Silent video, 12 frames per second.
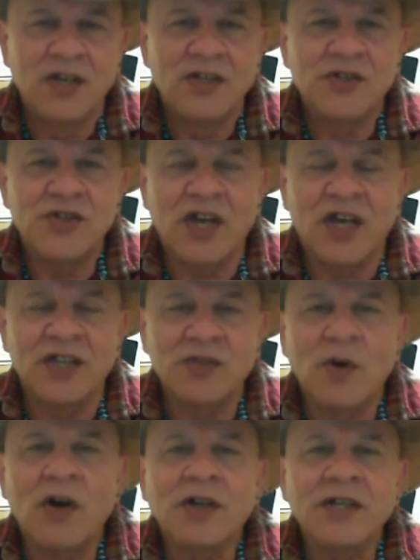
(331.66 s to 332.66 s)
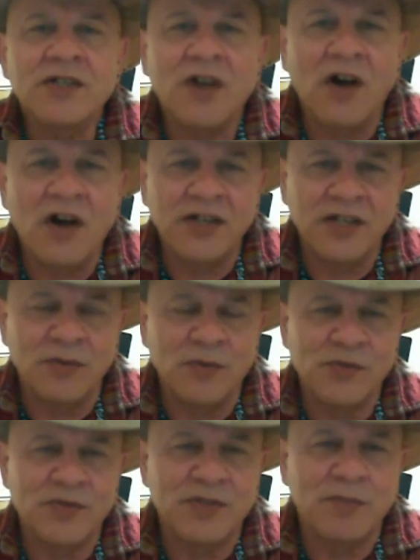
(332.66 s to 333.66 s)
John's walkie talkie,
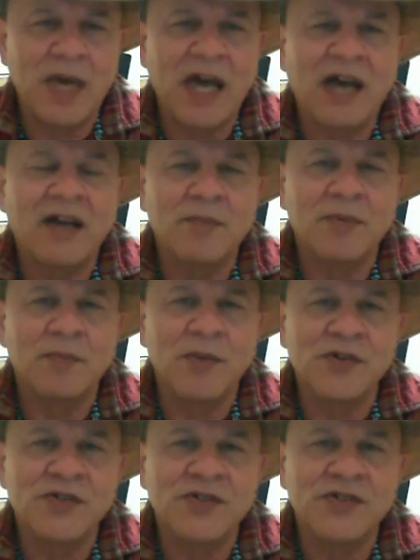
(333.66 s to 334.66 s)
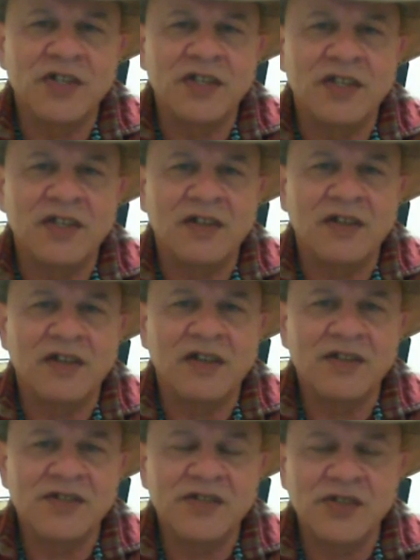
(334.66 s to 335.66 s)
which was a backup emergency
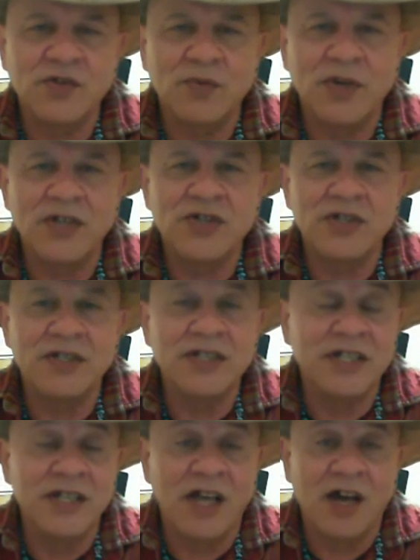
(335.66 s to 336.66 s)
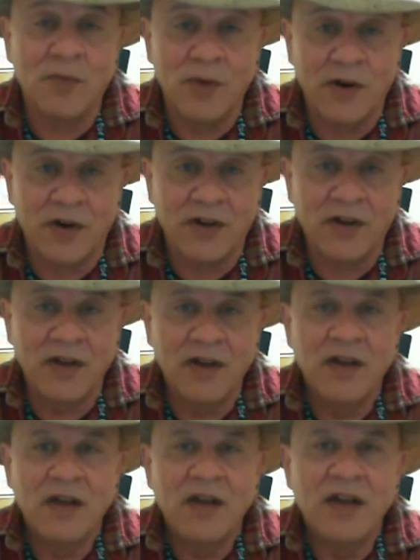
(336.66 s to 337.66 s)
uh, situation, did not work.
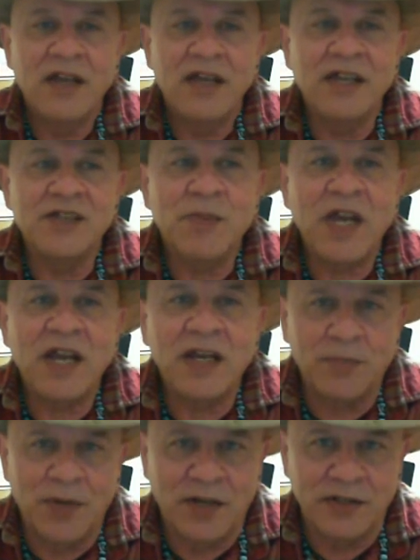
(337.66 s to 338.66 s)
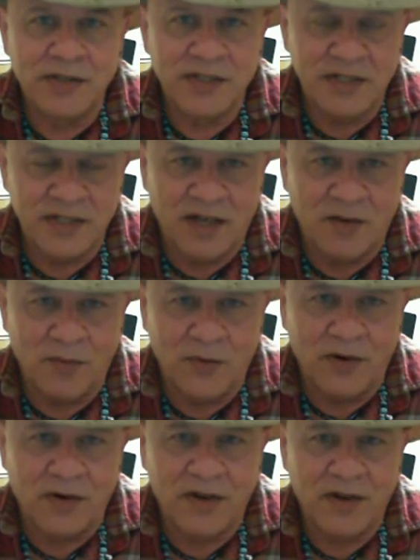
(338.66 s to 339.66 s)
His panic button did not
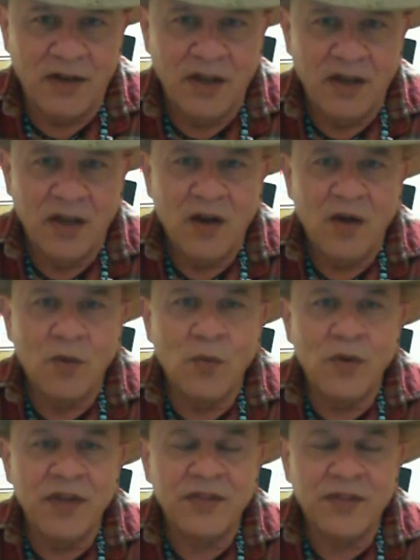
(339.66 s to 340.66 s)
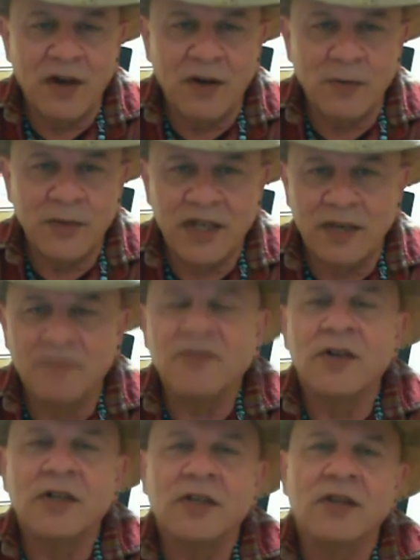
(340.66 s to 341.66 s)
work. We thought we came
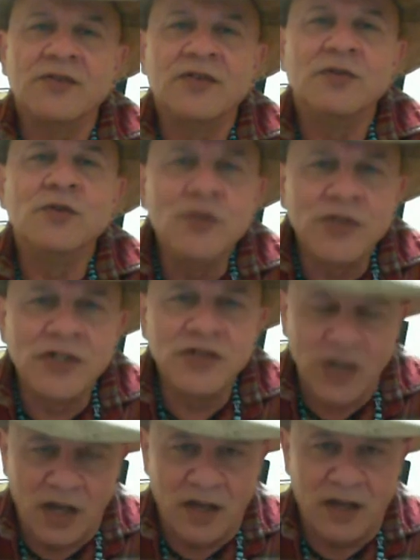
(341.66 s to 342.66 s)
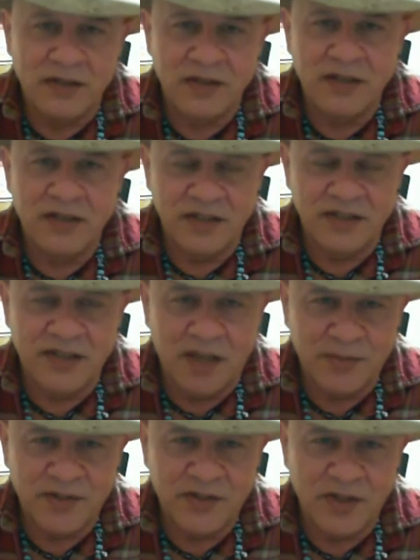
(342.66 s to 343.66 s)
very close to losing John in this
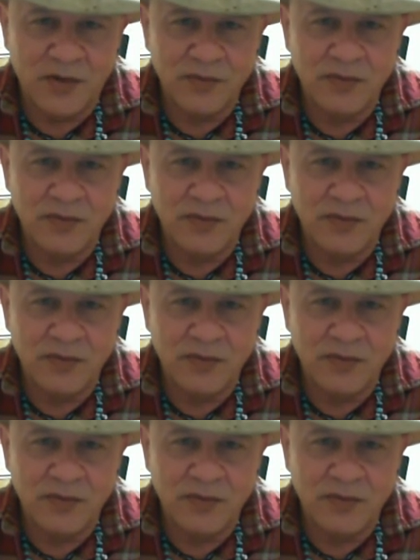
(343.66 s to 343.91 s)
episode,